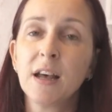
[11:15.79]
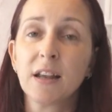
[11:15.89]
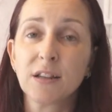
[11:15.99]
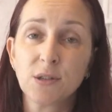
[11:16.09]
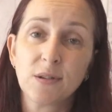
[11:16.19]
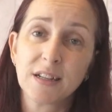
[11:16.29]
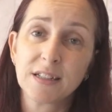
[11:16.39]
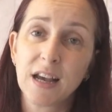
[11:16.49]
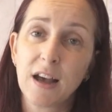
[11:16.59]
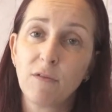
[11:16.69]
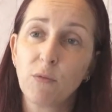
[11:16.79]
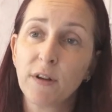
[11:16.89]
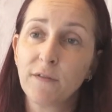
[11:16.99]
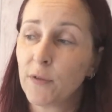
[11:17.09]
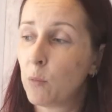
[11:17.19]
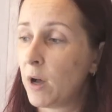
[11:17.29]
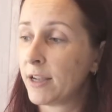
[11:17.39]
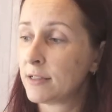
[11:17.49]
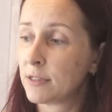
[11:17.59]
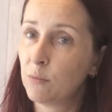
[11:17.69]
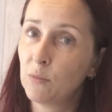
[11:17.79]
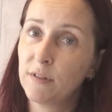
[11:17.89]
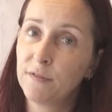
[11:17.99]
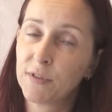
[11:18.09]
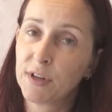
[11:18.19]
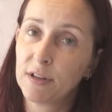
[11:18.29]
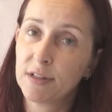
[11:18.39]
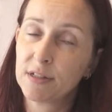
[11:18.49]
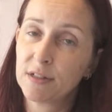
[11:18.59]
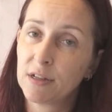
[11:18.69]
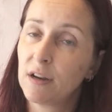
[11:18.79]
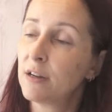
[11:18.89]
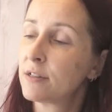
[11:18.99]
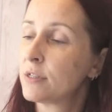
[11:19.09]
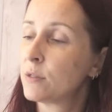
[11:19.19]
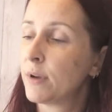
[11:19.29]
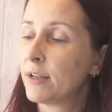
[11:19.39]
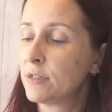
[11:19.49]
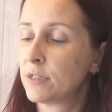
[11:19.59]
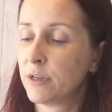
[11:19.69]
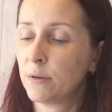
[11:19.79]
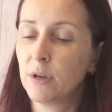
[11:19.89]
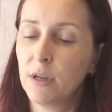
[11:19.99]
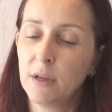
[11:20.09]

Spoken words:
And I do like to have one for whites and one for colours and darks as well. So